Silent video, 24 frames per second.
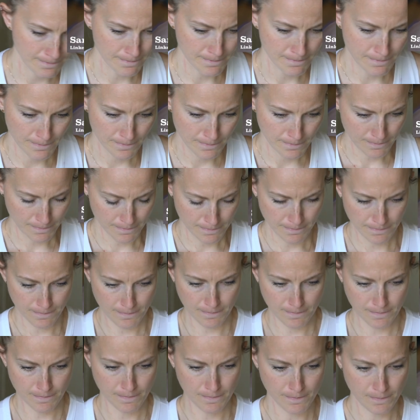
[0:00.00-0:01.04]
is to
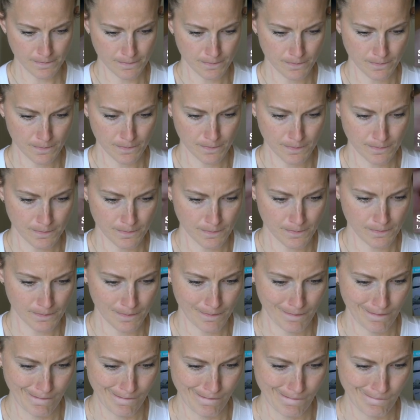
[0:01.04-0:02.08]
sanitize
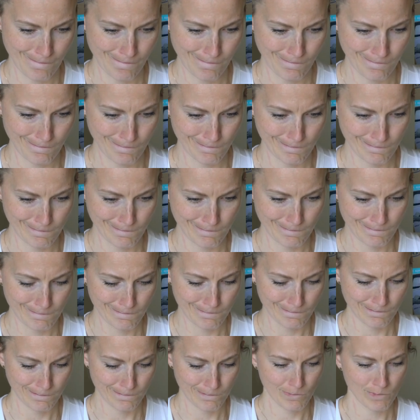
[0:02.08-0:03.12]
pumping equipment.
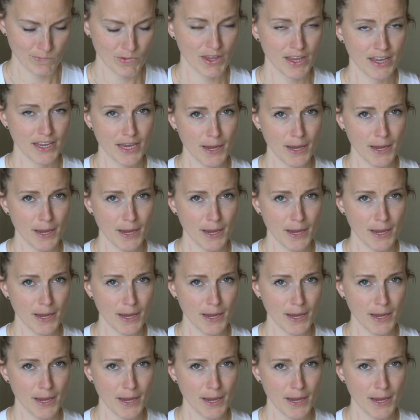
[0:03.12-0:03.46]
Yeah.